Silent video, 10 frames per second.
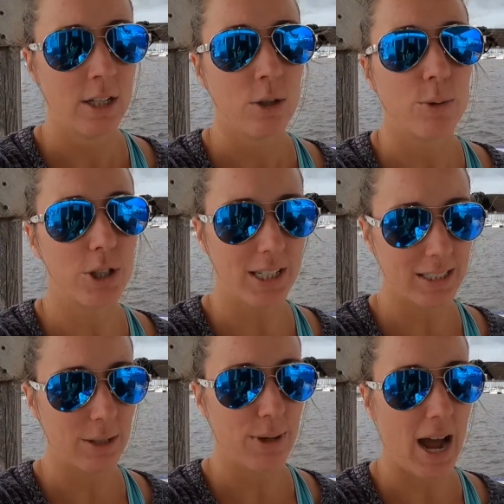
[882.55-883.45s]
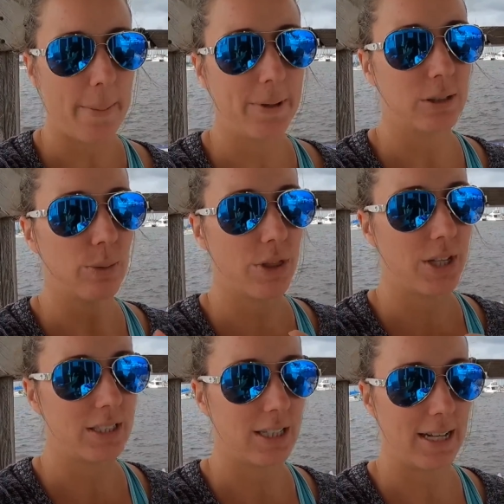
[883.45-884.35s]
what happens with
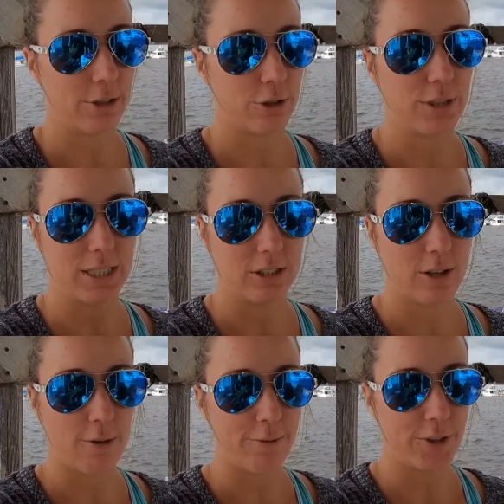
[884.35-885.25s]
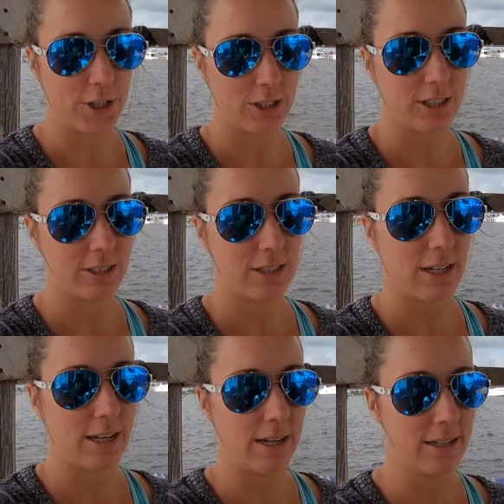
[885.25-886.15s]
this electrical install first, to
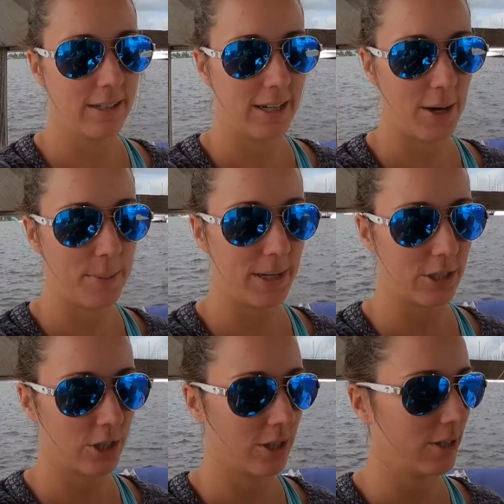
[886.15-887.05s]
see how much.